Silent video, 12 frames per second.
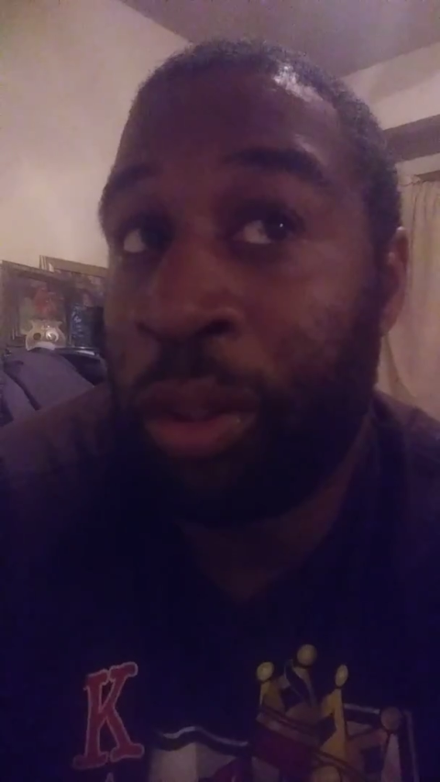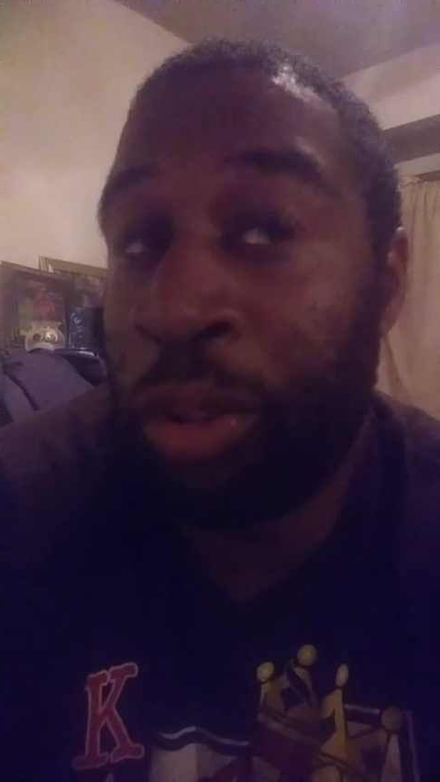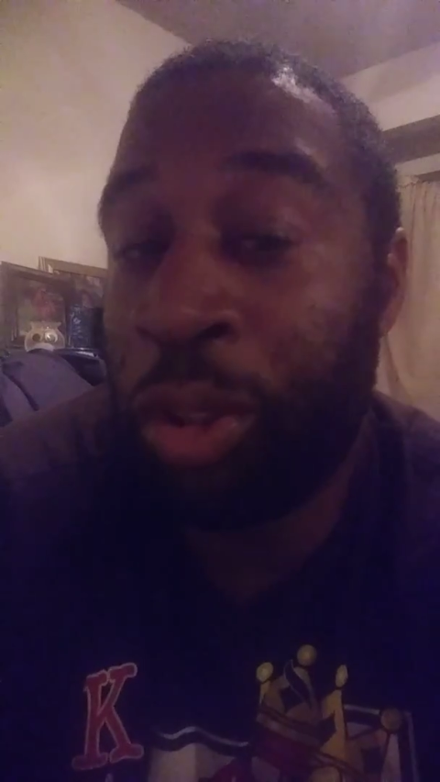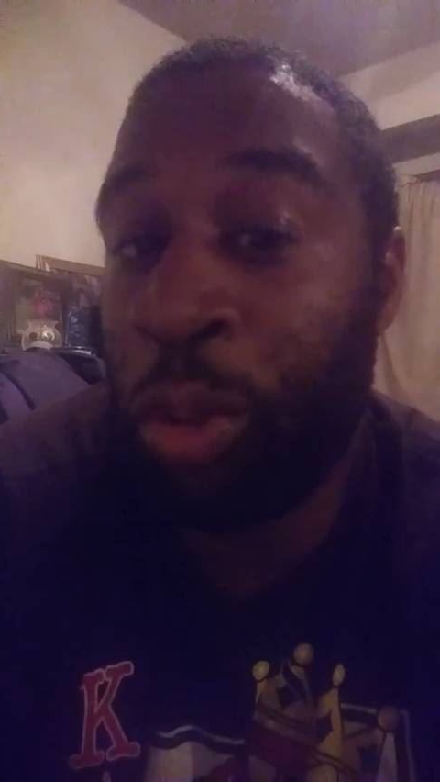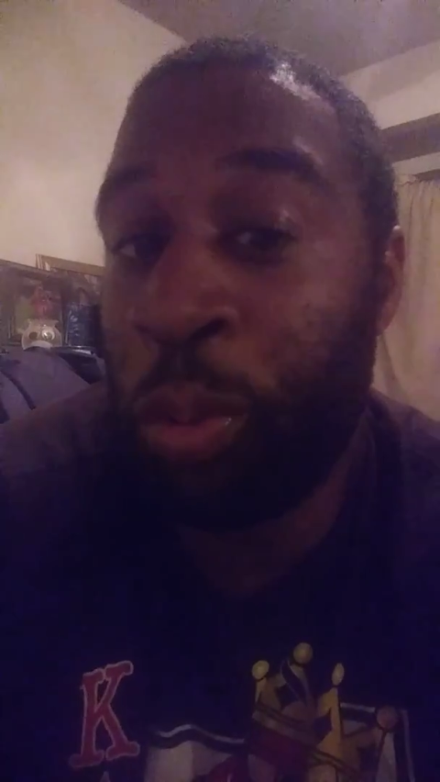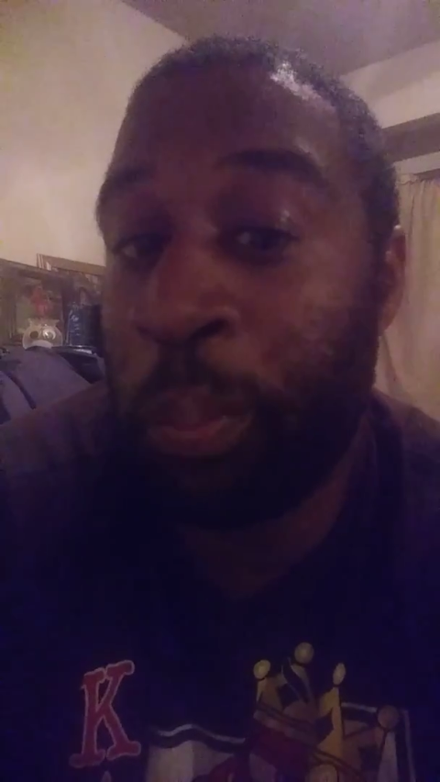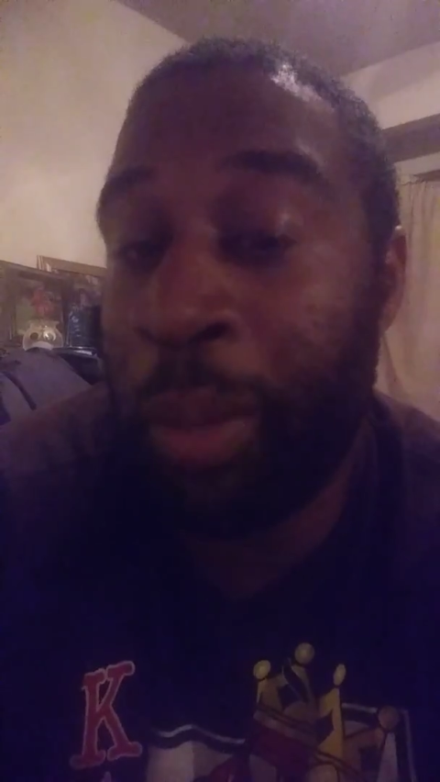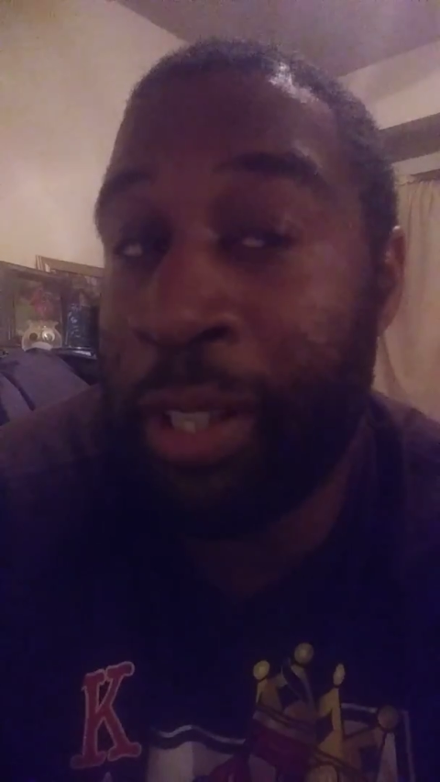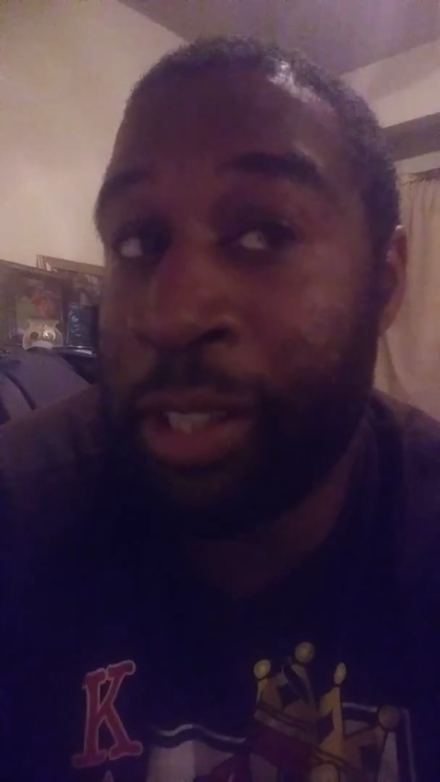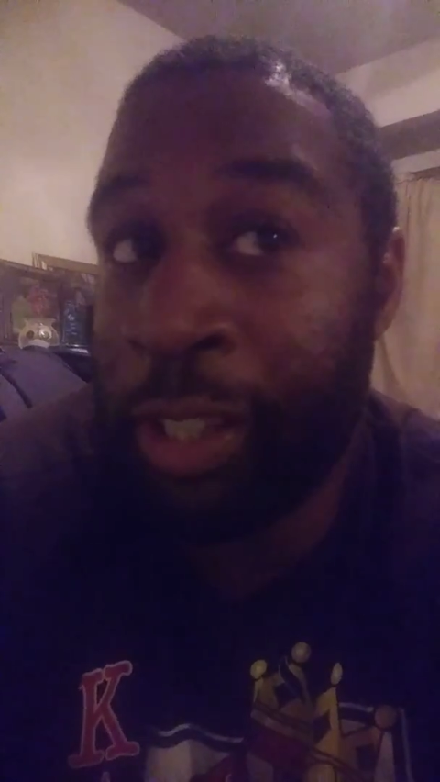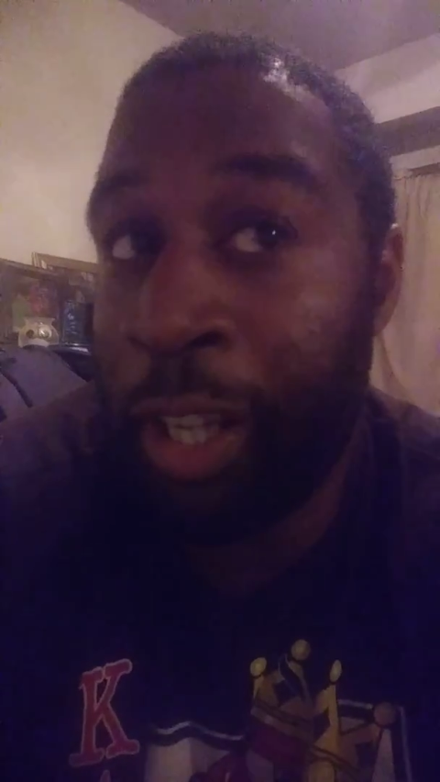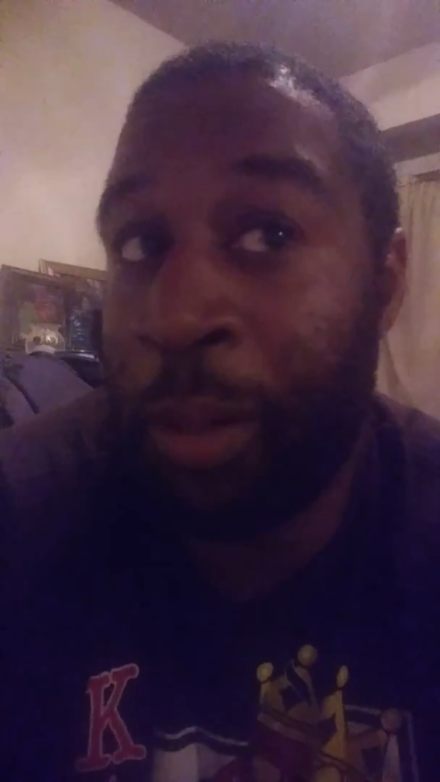you
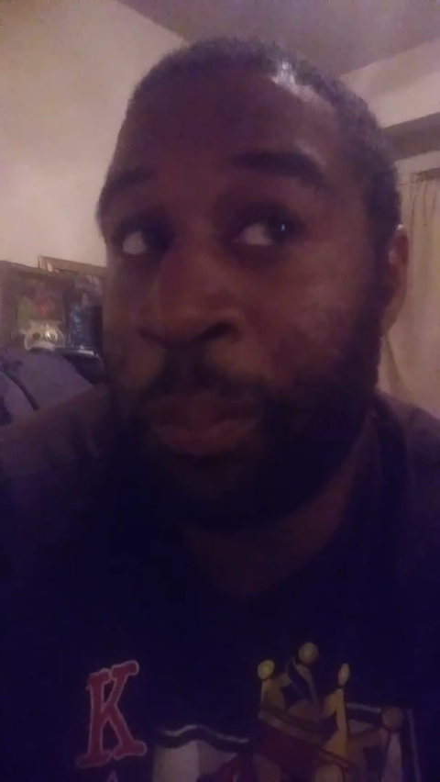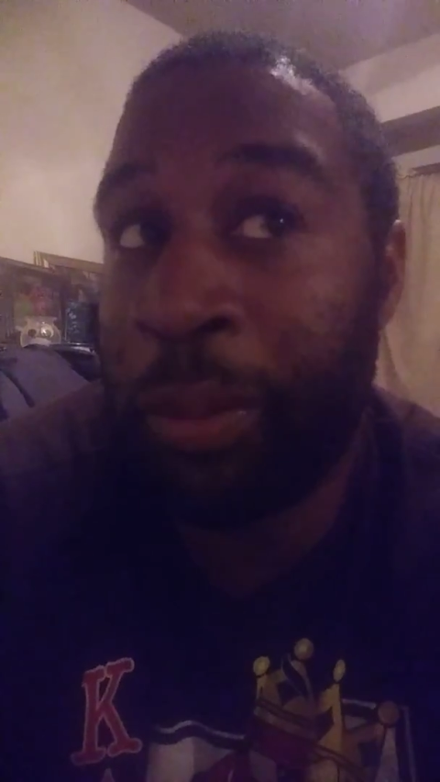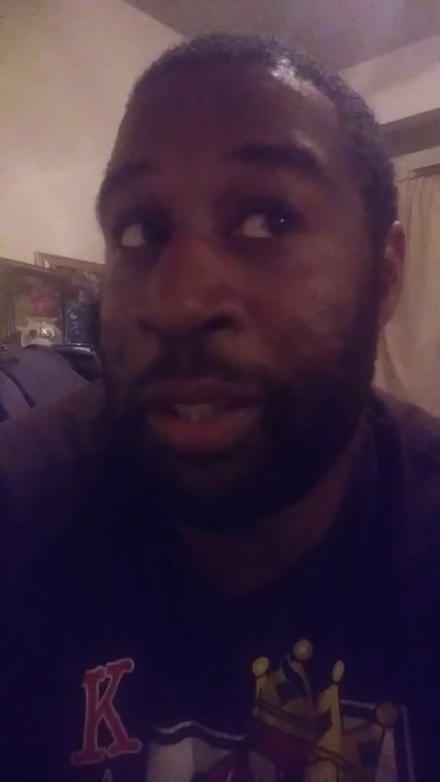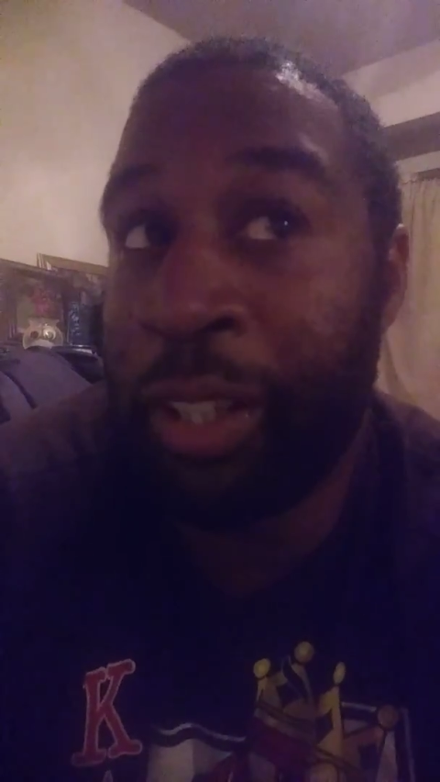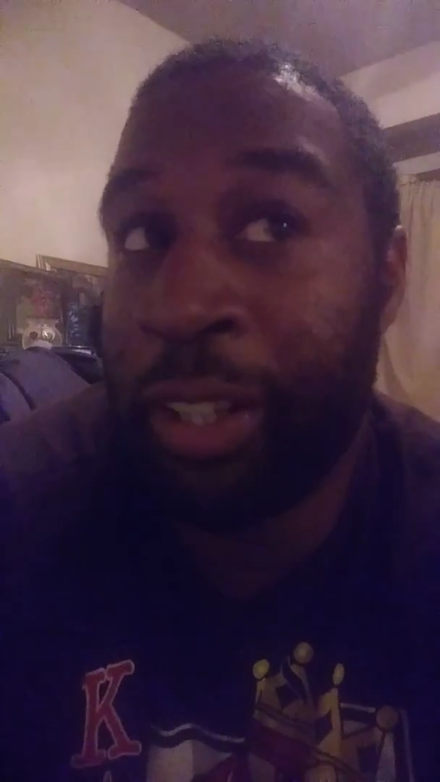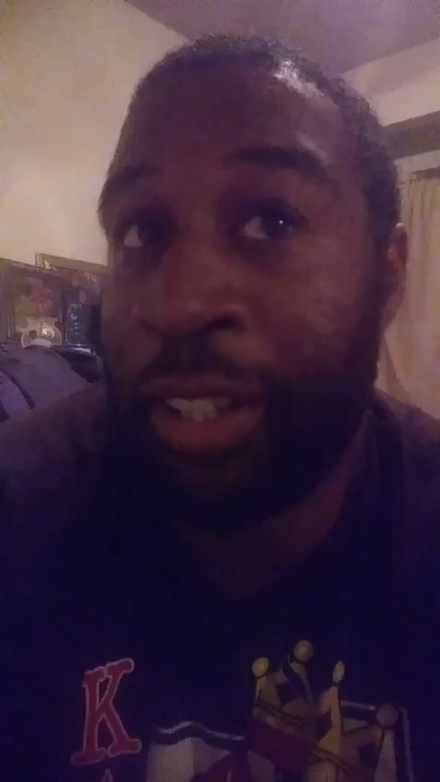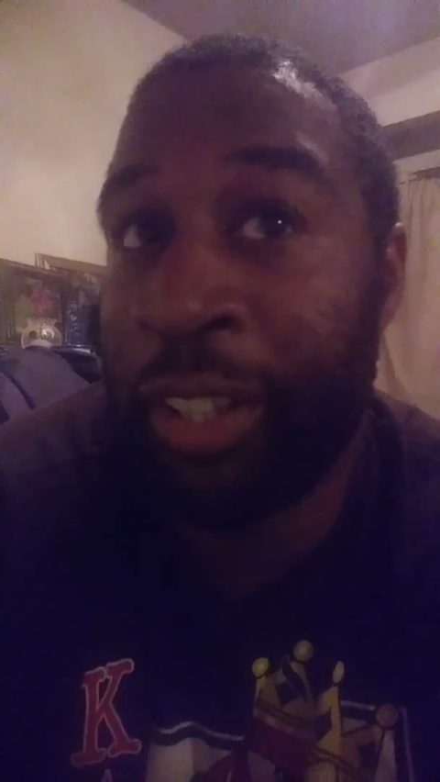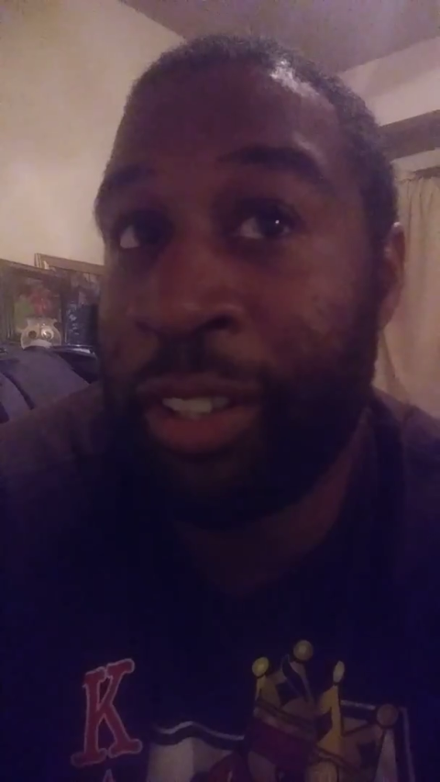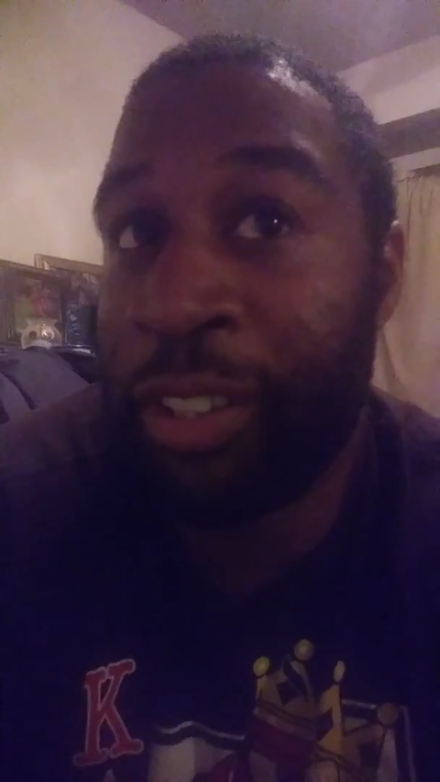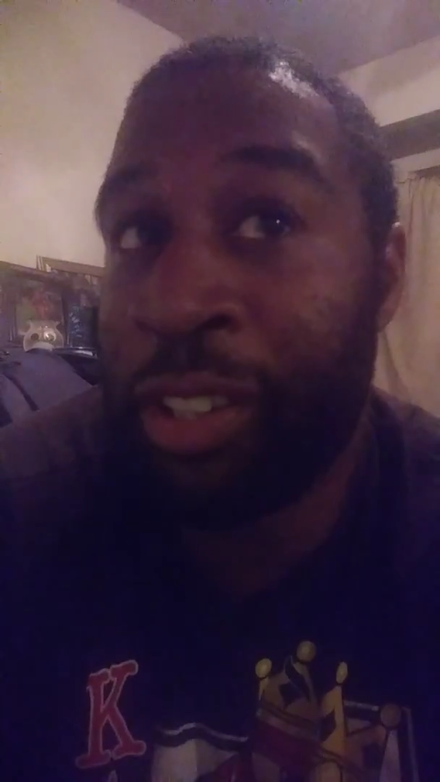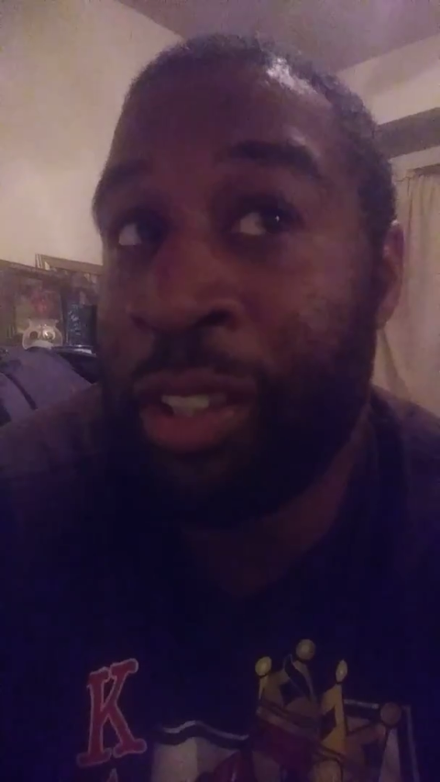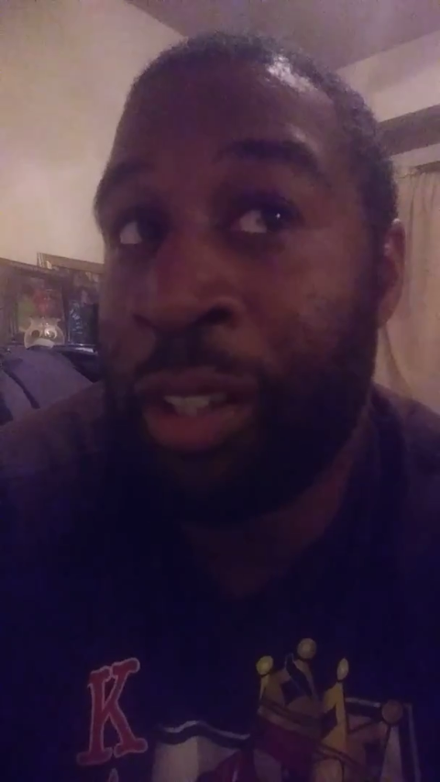mess up
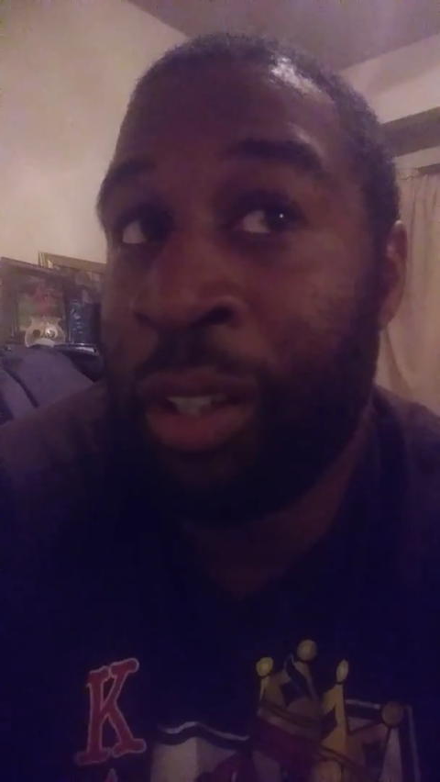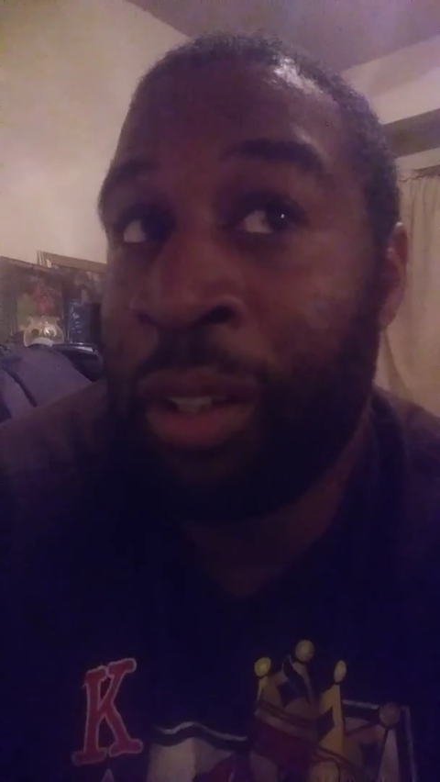because